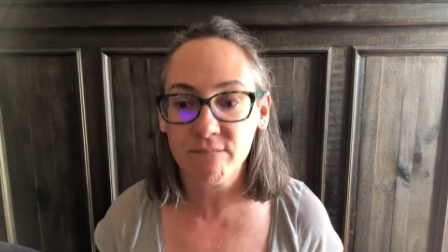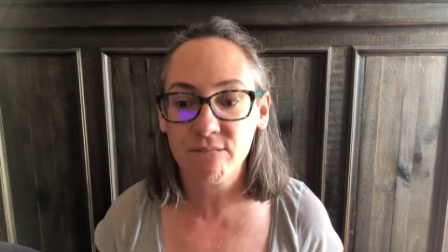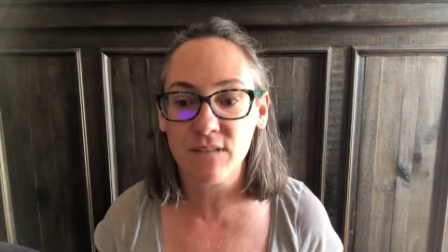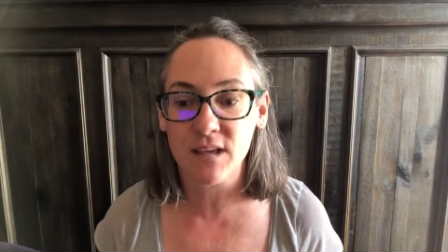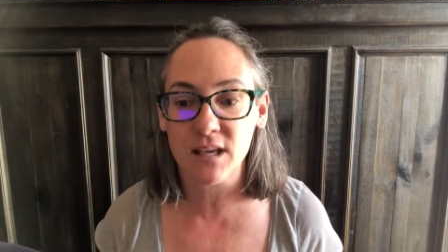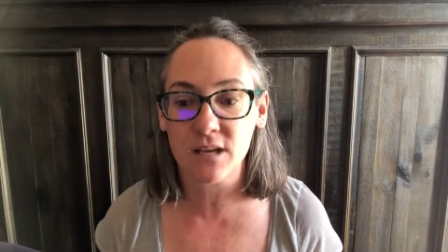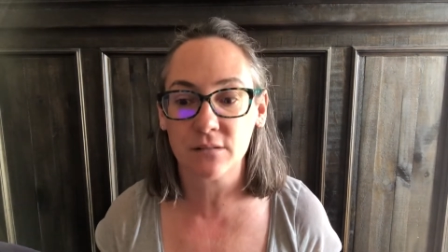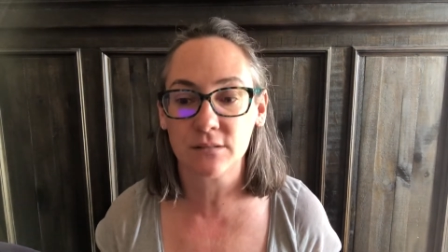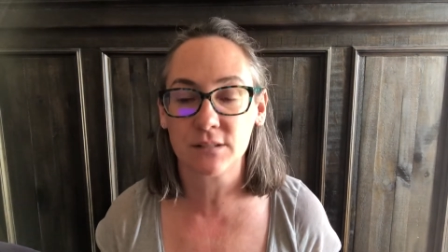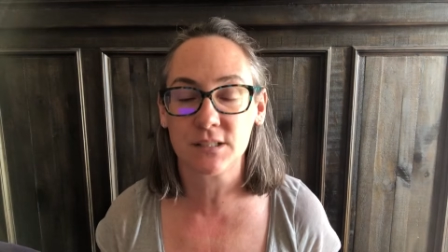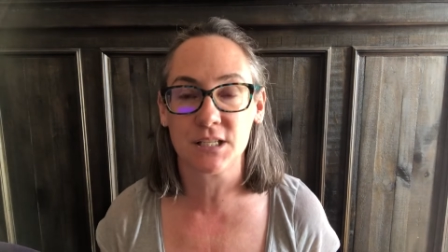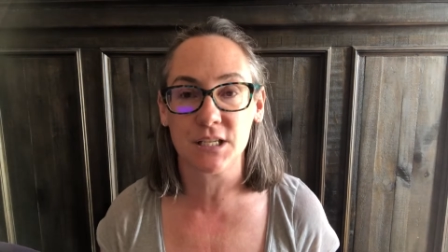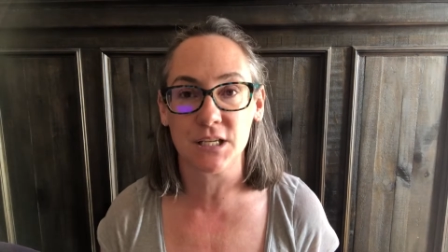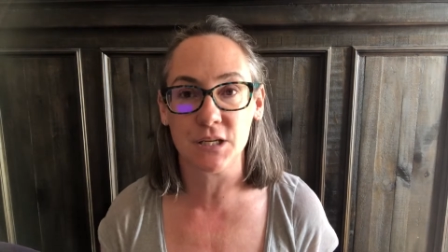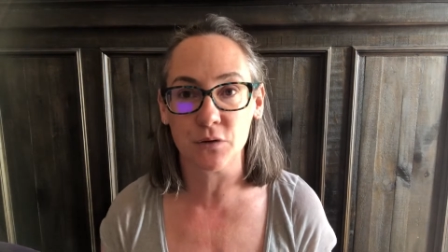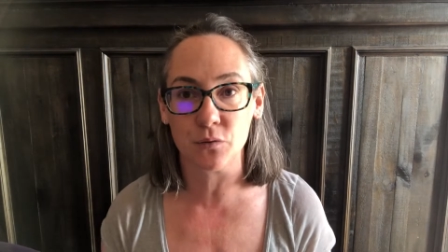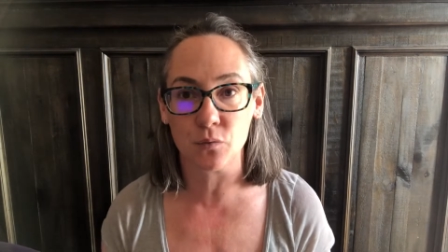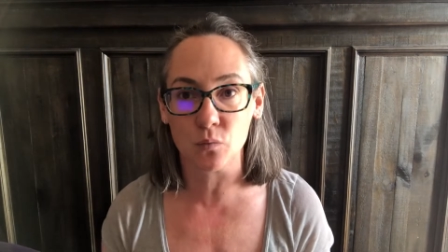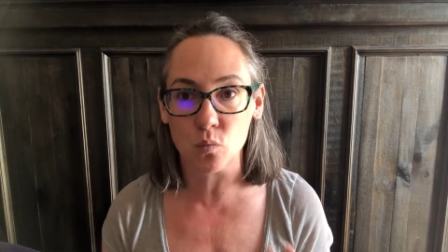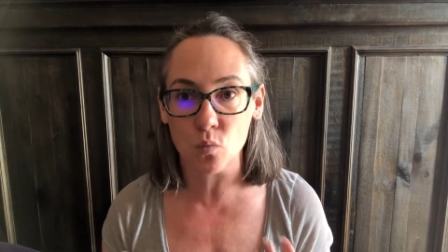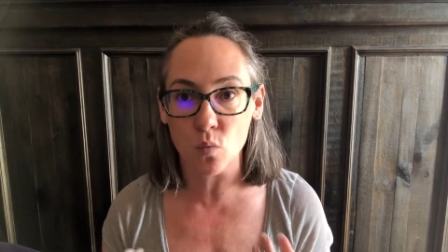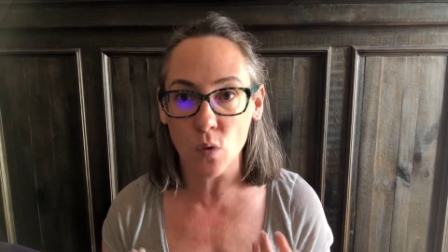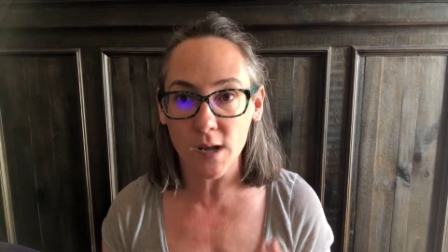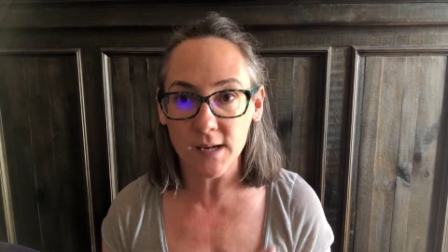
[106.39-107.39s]
feel to you?
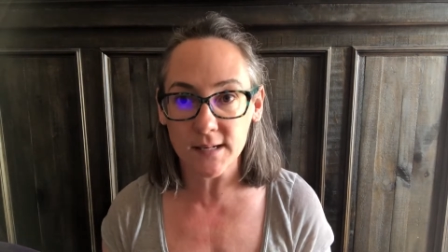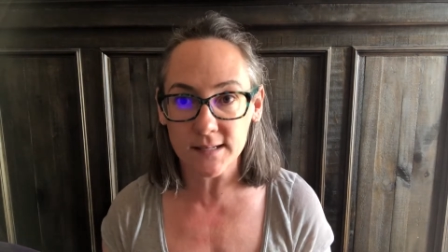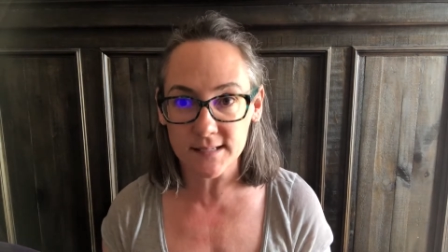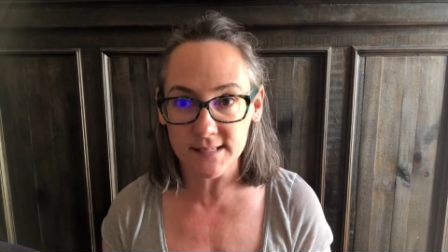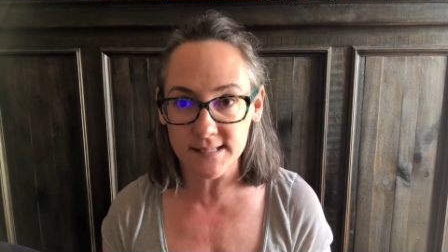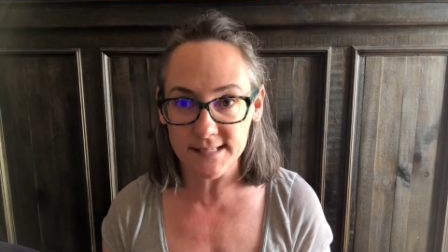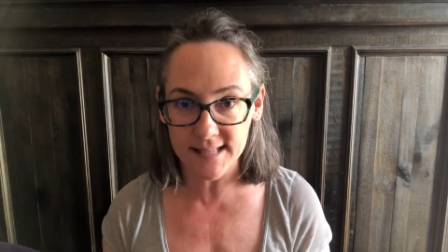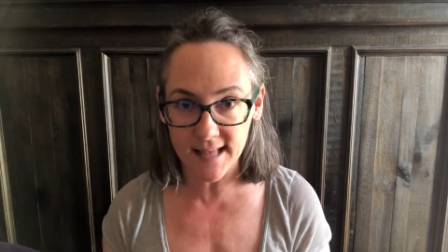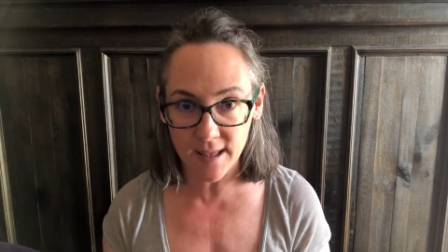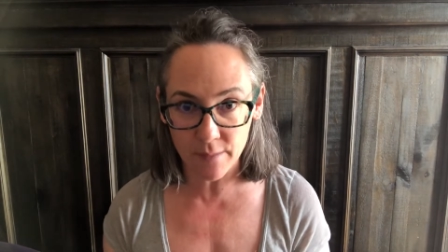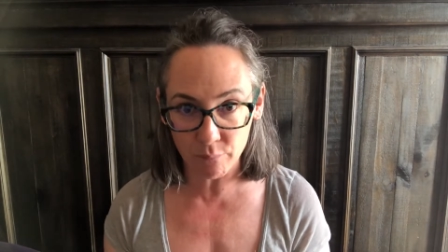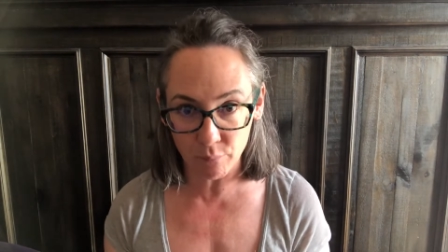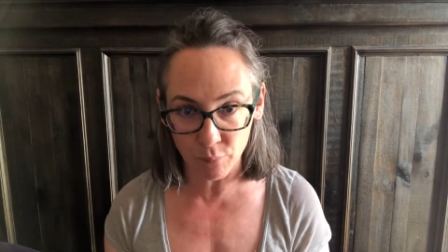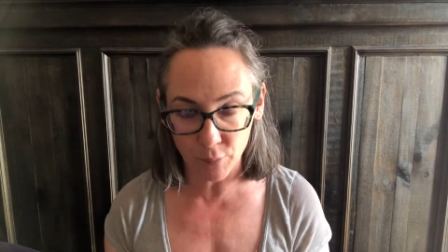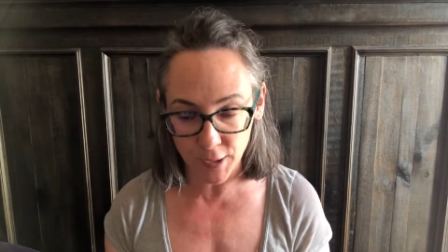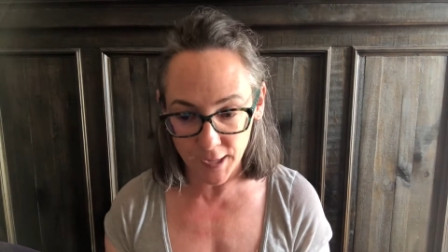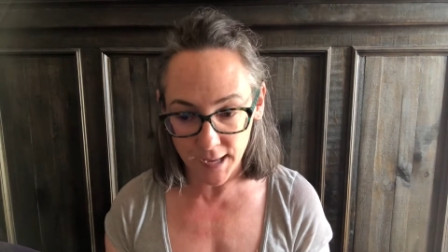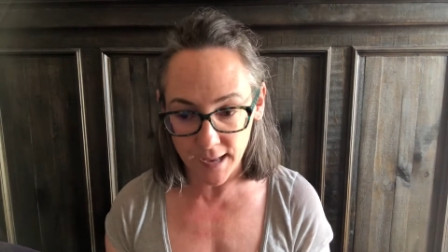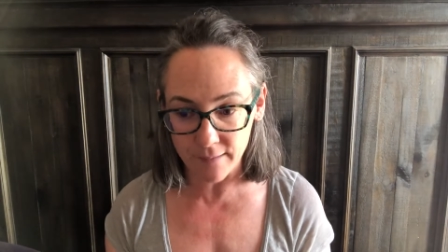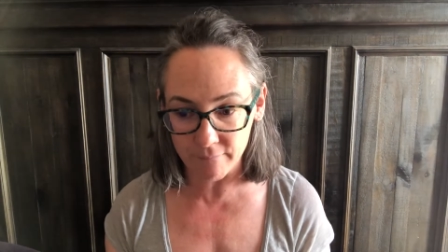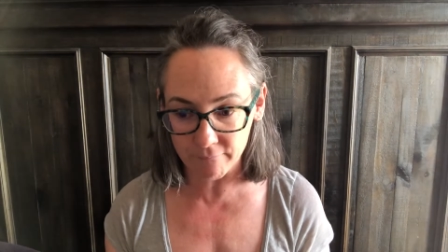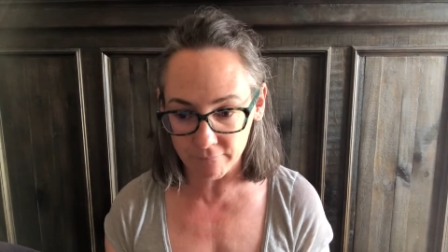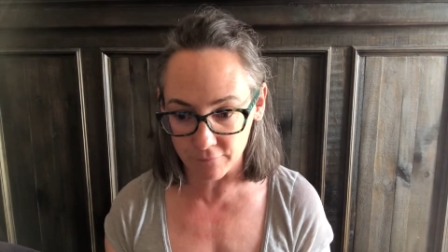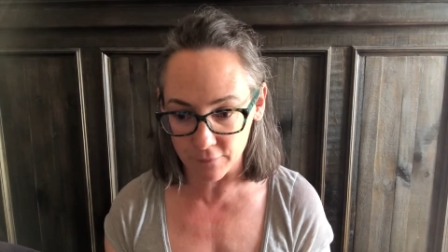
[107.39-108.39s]
What does that bring
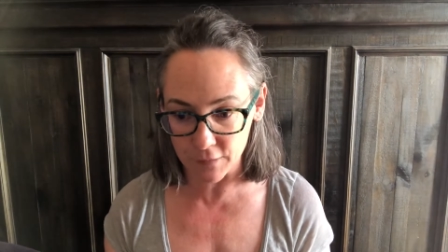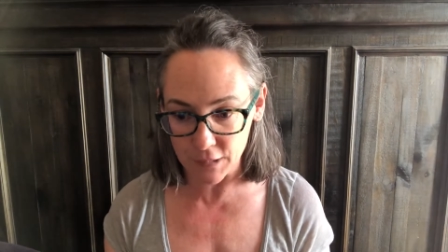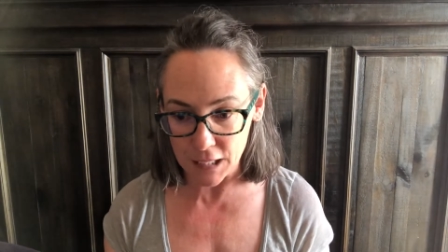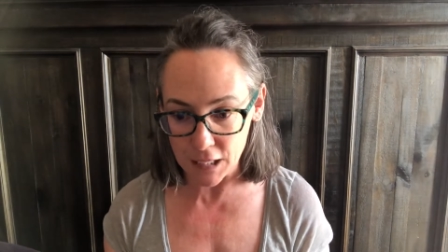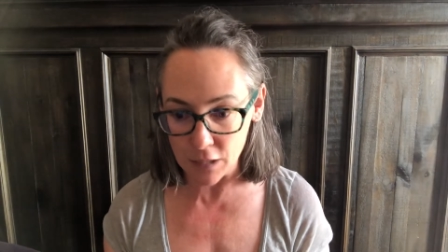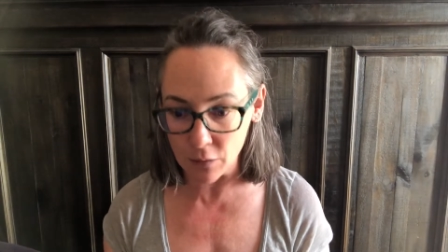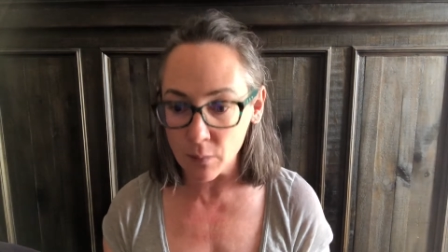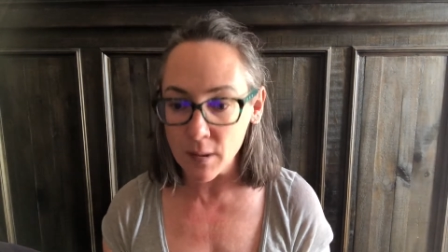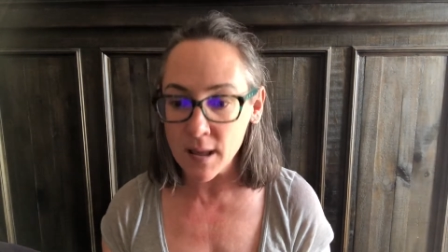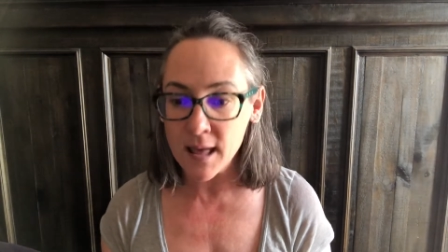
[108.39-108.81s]
up for you?